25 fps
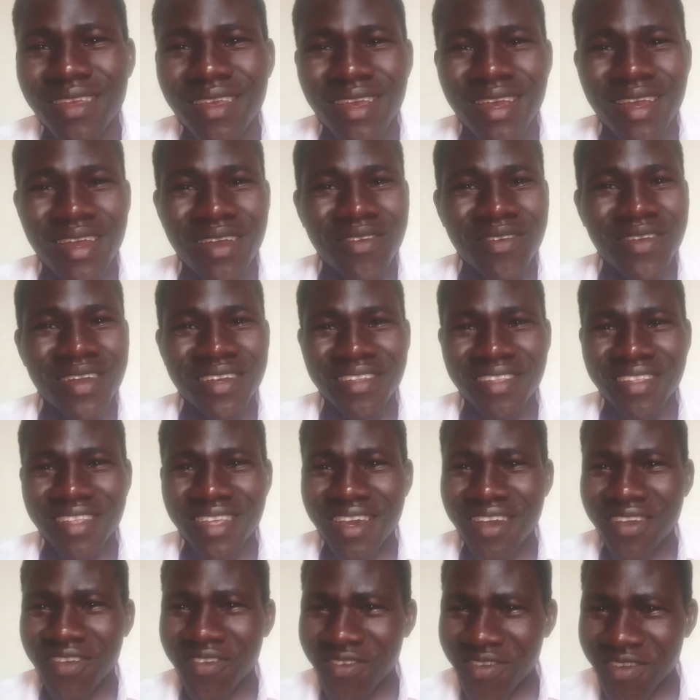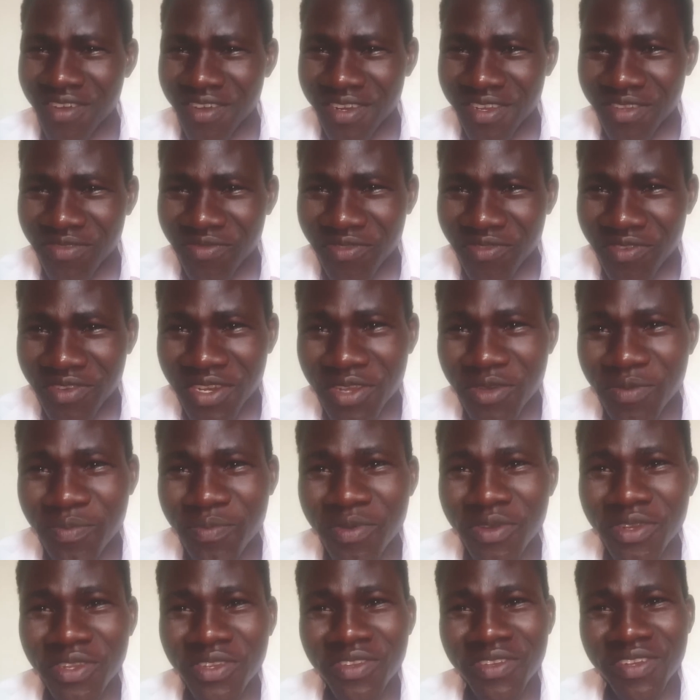I want to thank God for the
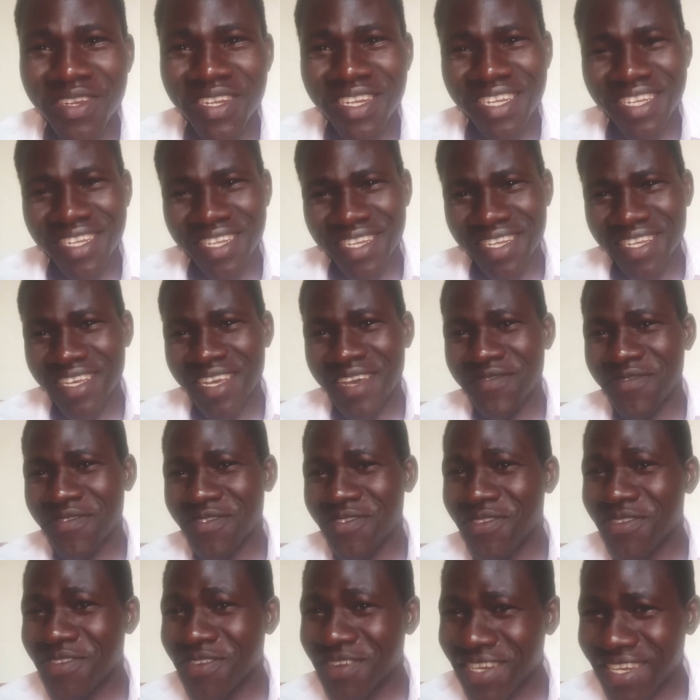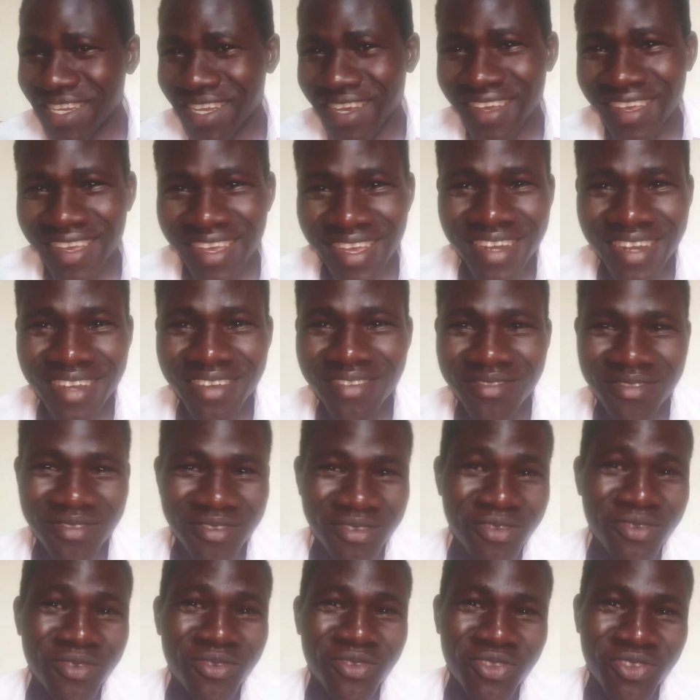opportunity I've got again to
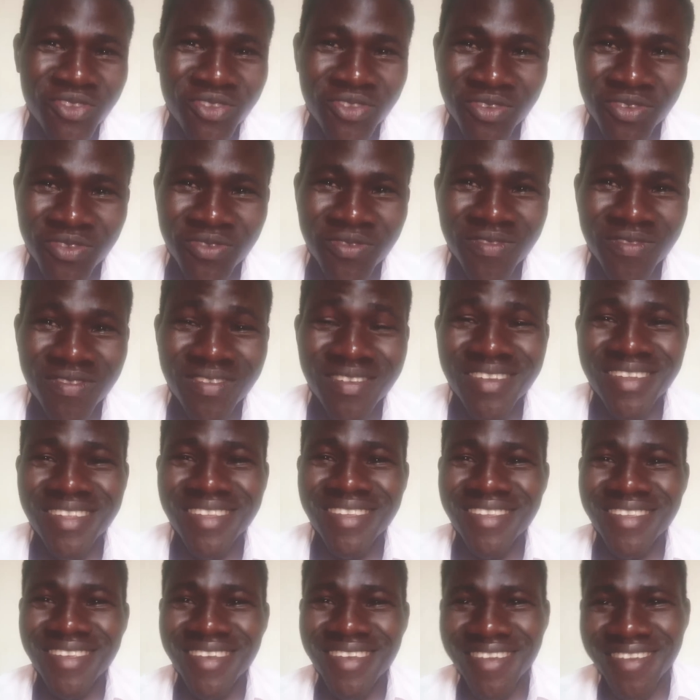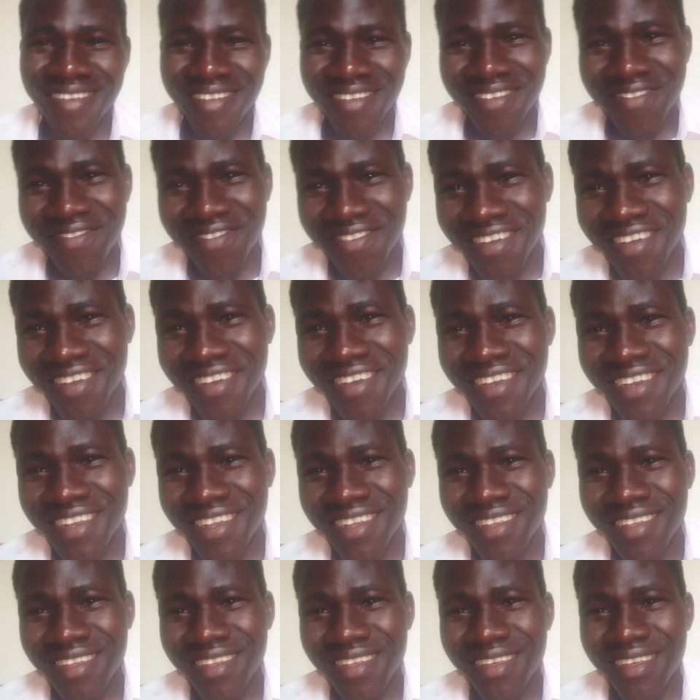talk to you, the saints of God.
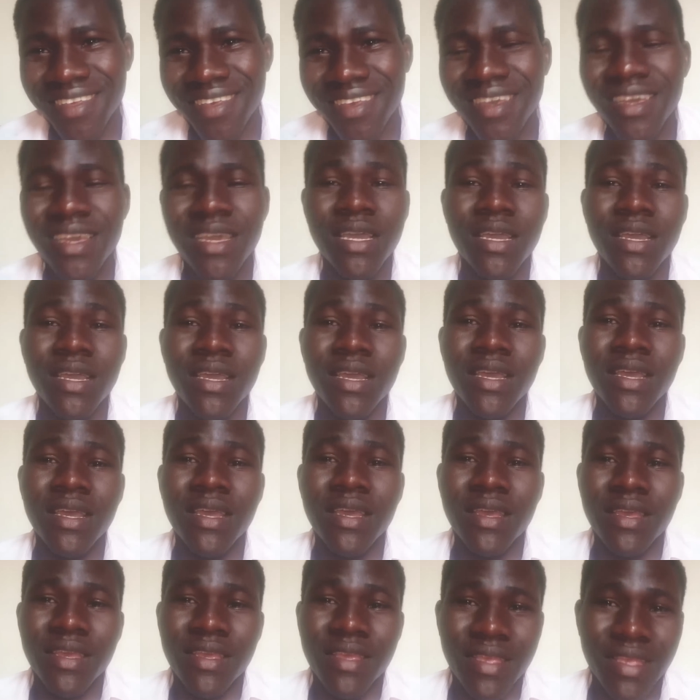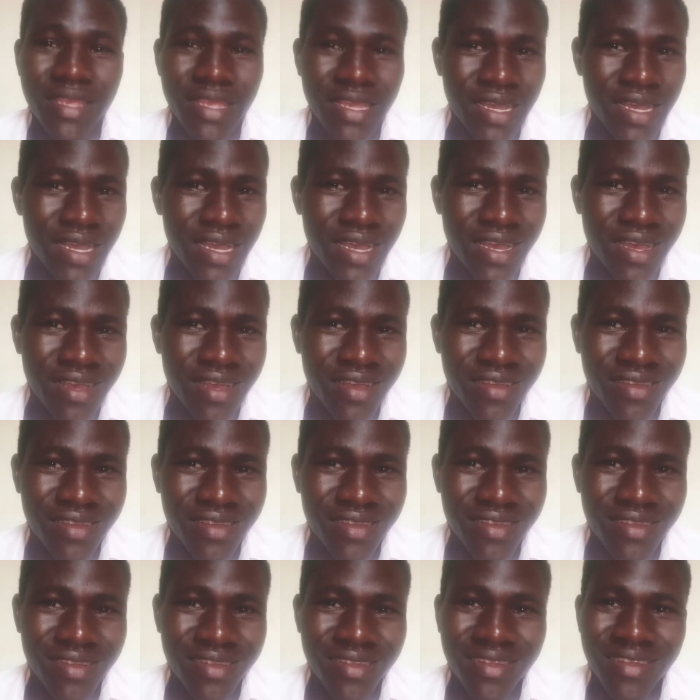Yeah,
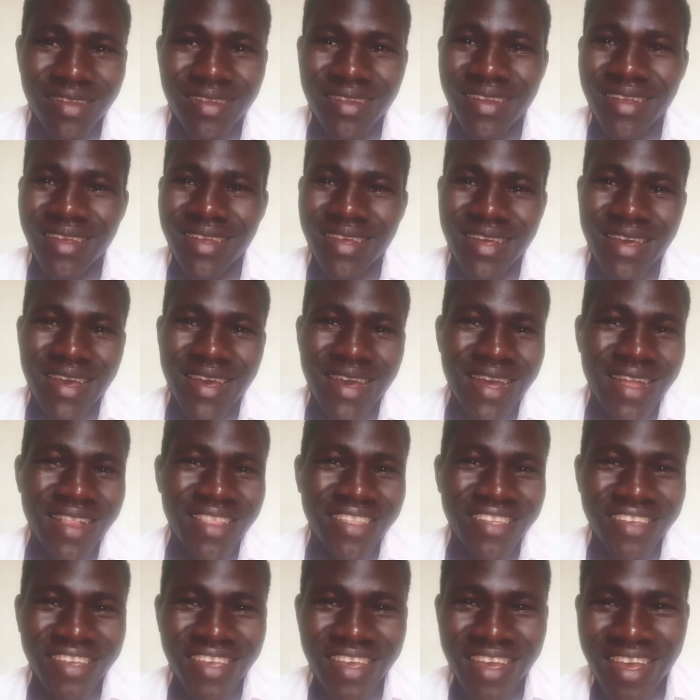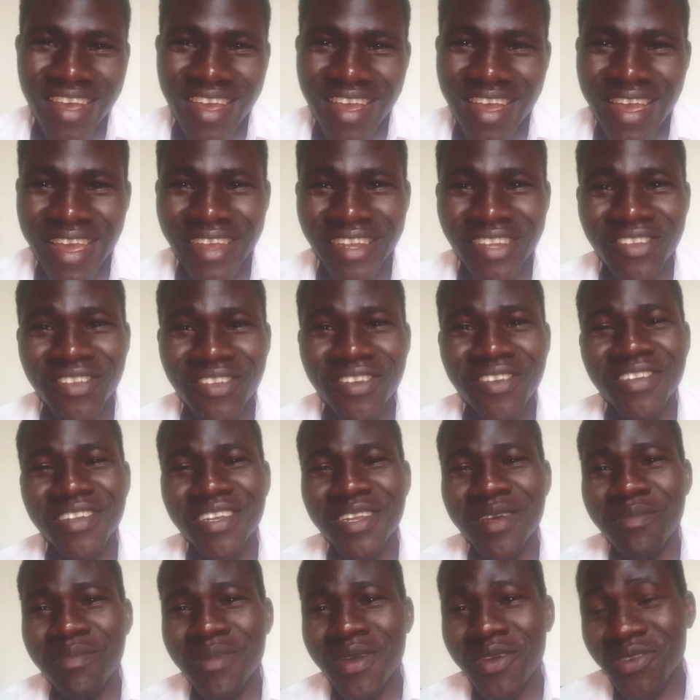earlier I talked
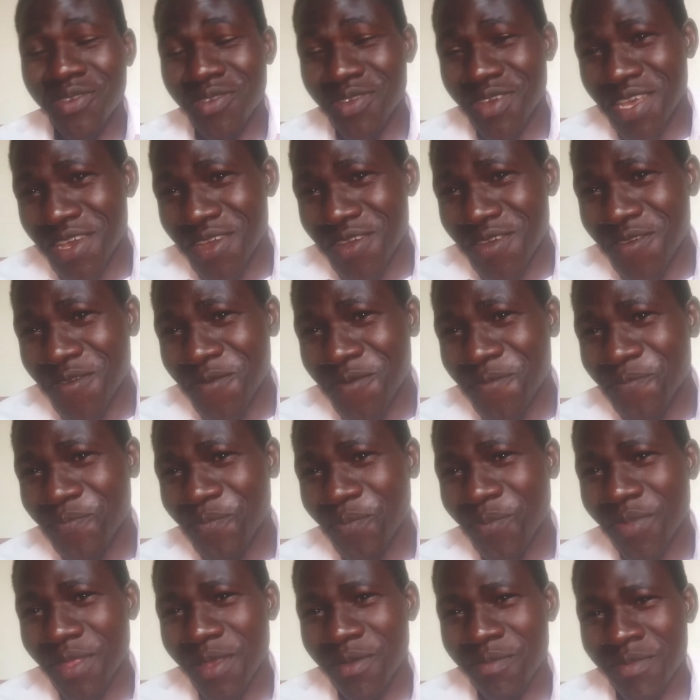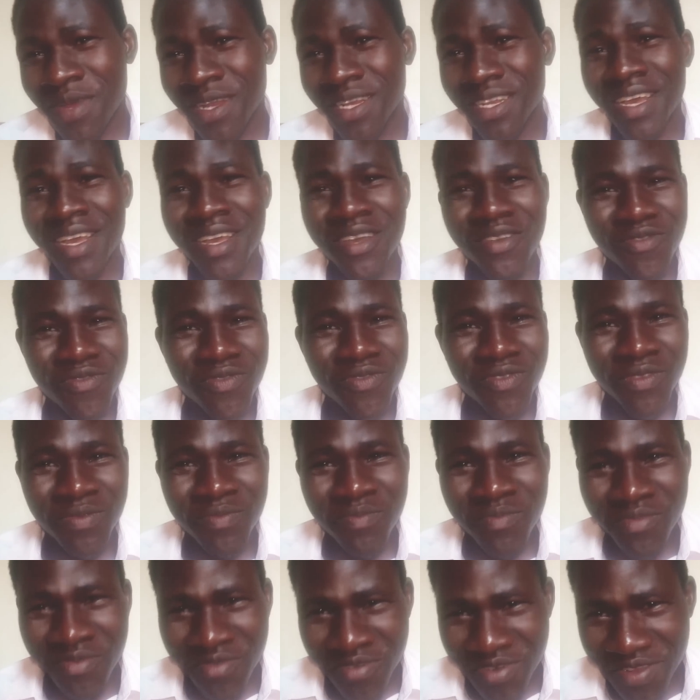about hell, but I was
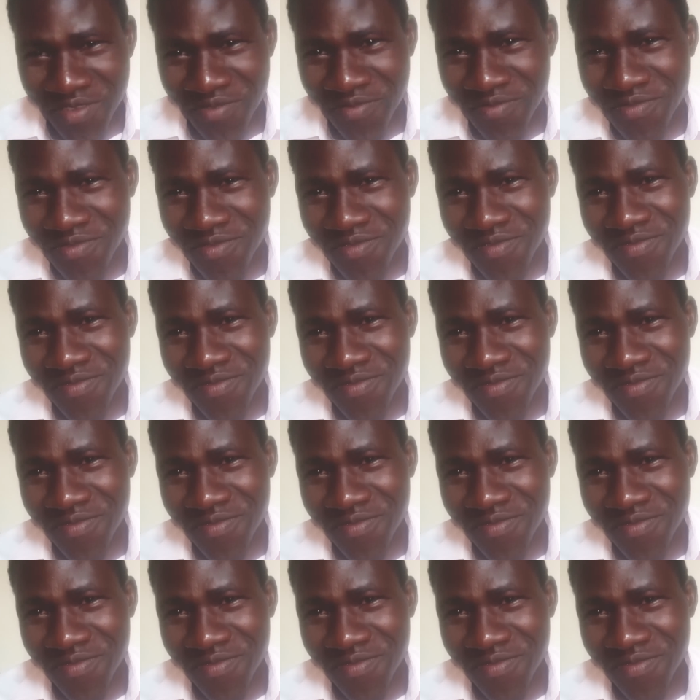brief.